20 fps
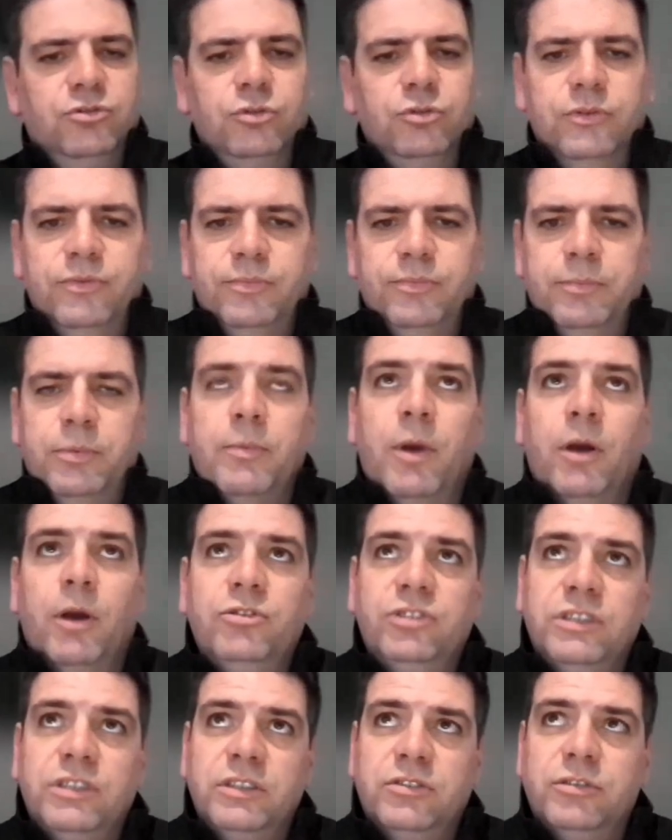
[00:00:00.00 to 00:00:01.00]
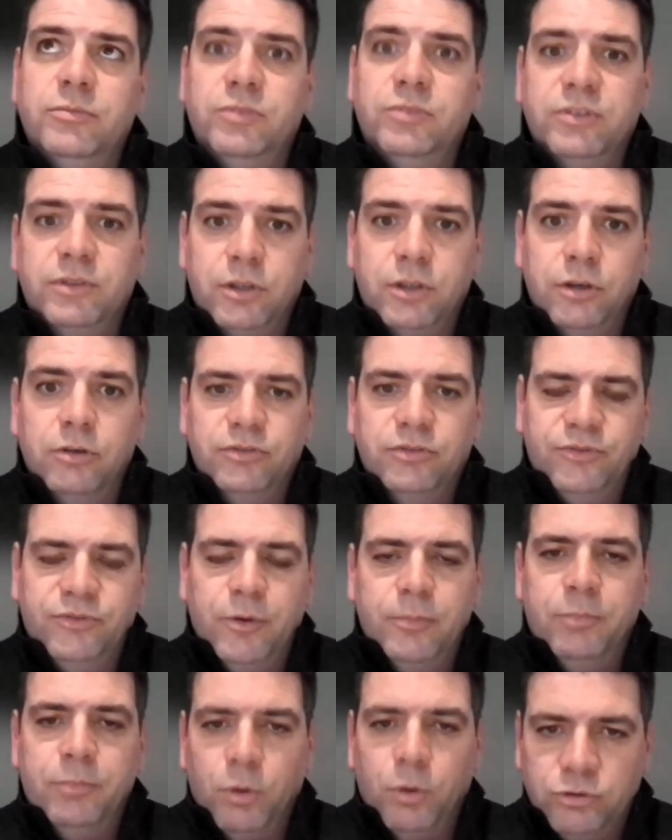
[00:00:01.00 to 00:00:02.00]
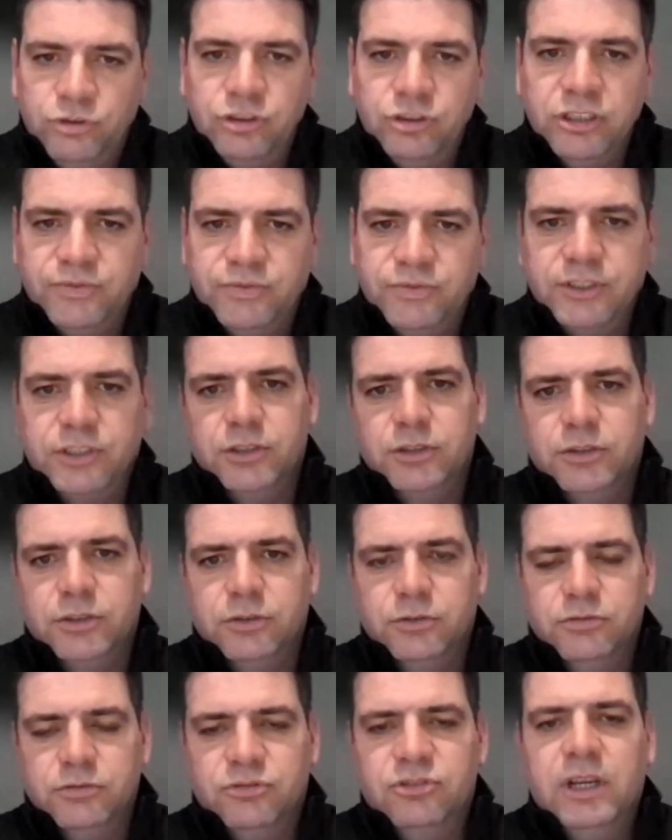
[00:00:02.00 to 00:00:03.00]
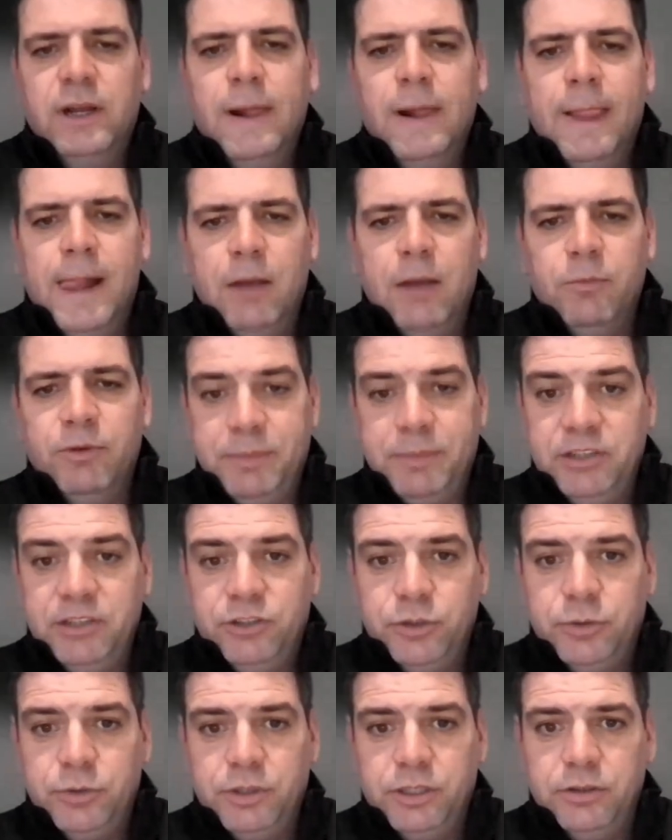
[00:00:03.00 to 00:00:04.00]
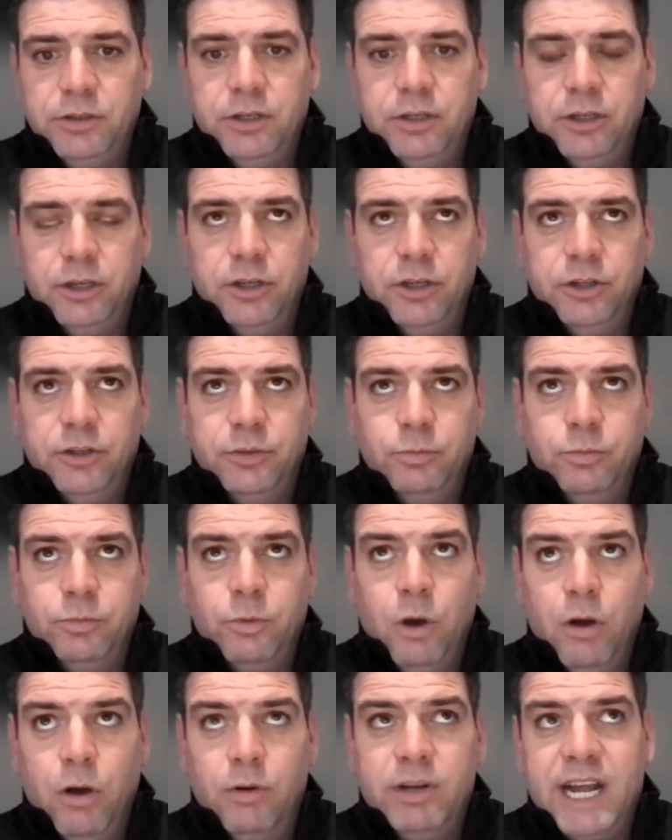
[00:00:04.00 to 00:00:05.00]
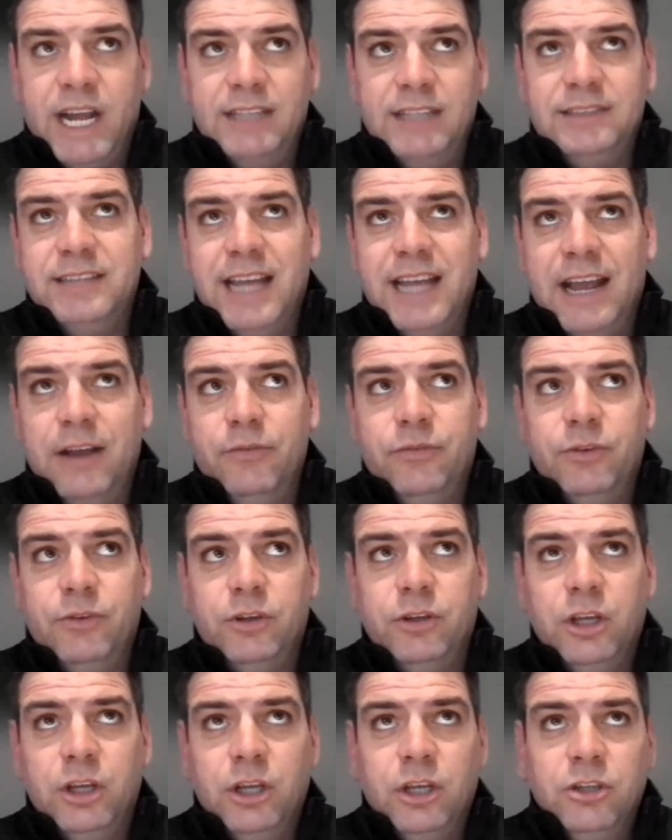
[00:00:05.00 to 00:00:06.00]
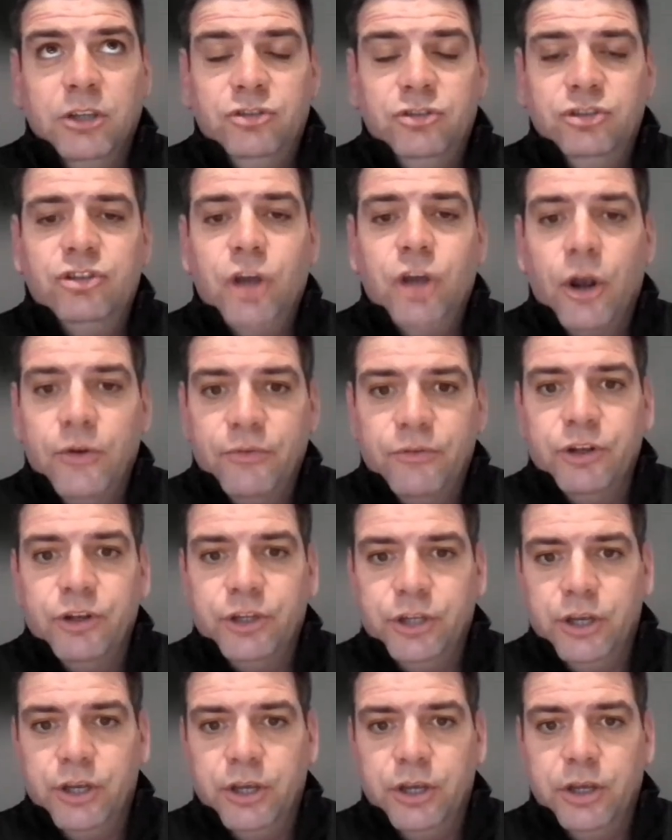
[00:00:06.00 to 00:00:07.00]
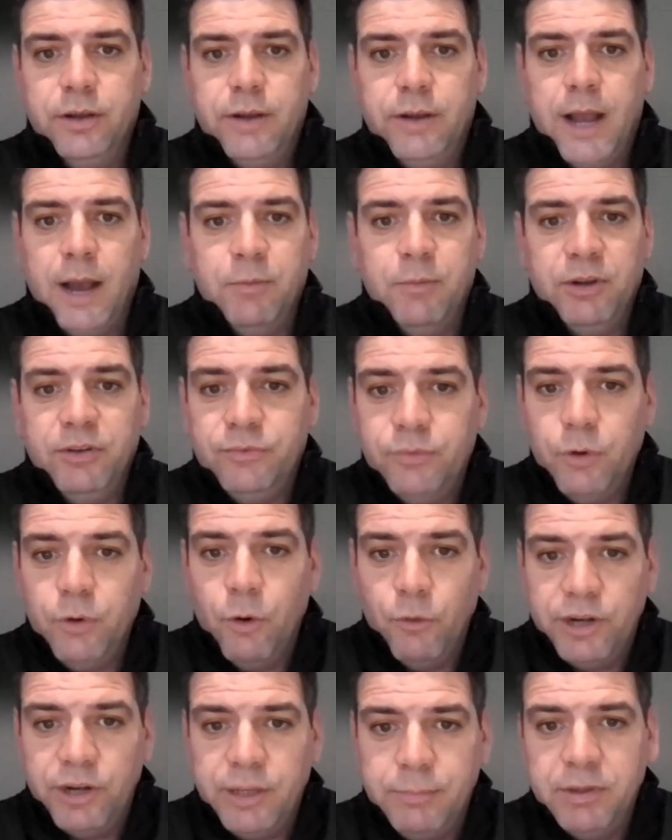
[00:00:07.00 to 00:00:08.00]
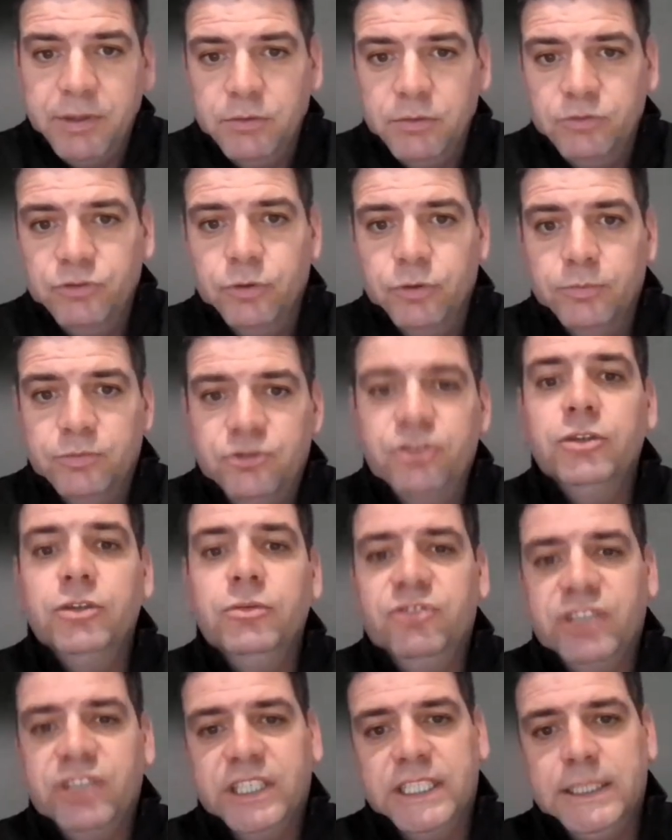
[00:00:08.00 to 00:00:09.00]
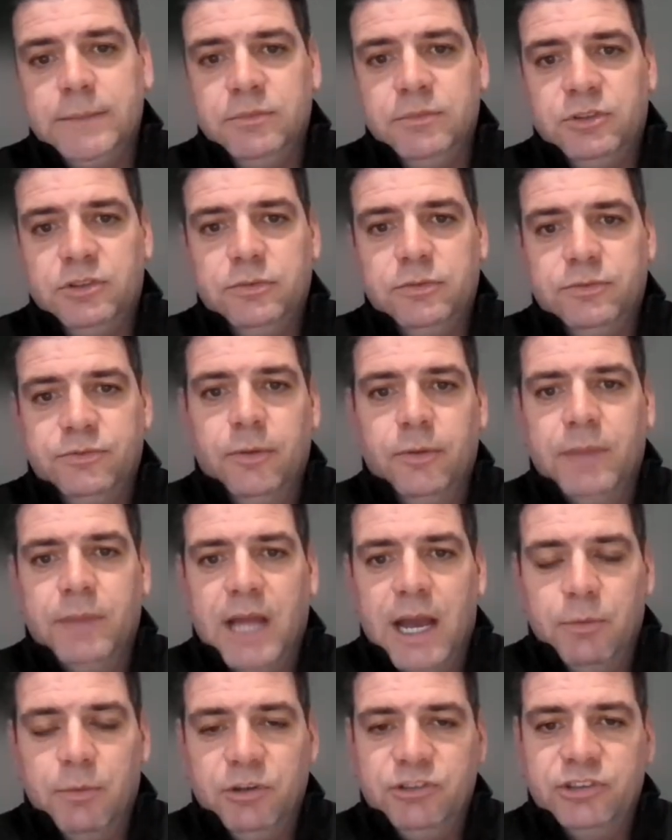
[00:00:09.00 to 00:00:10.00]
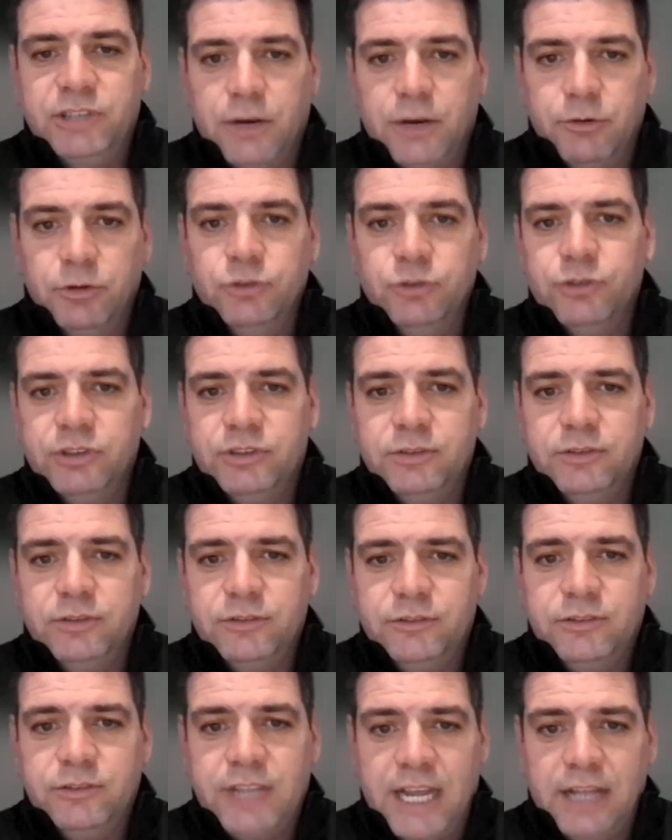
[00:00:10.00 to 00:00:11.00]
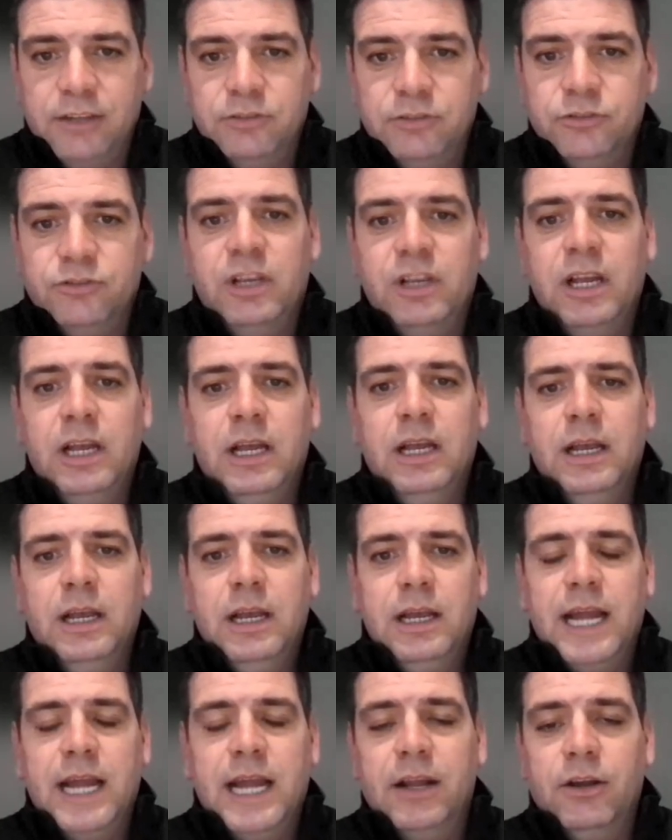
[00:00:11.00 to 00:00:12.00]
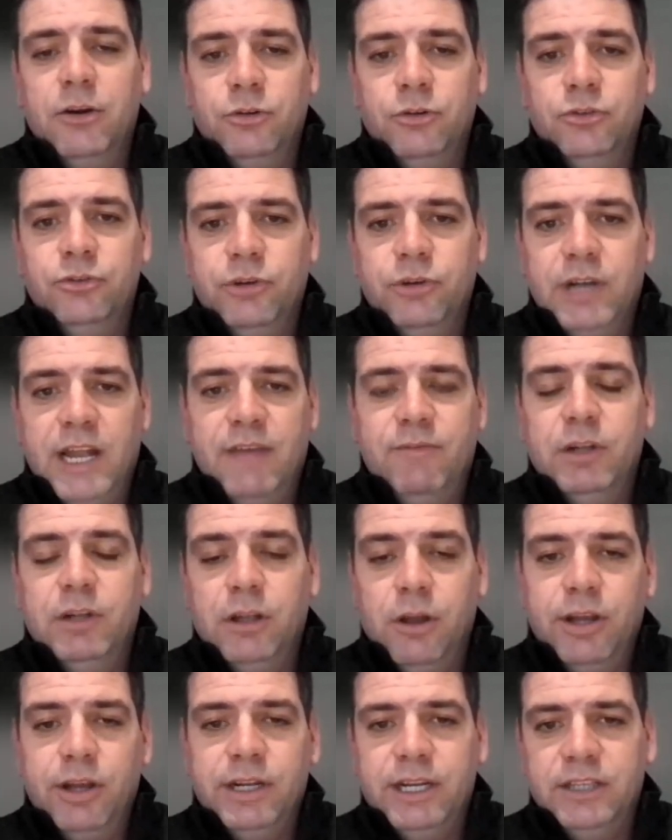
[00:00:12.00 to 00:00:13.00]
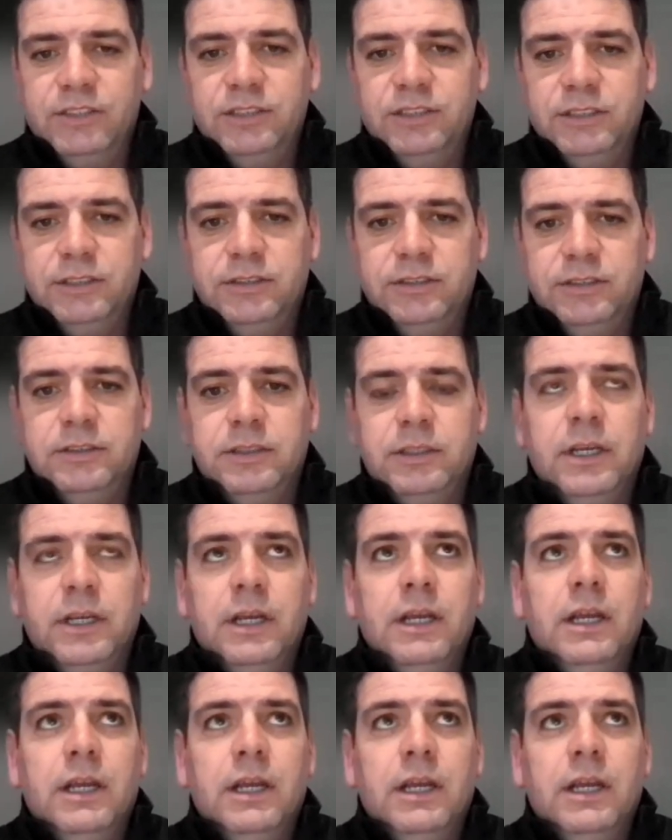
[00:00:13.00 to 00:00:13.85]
sort of promotion in terms of girls football, just for girls. And we've been doing the Wildcats now for just over a year. And we've already built up two teams from that, which is our under-10s and our under-11 Lionesses.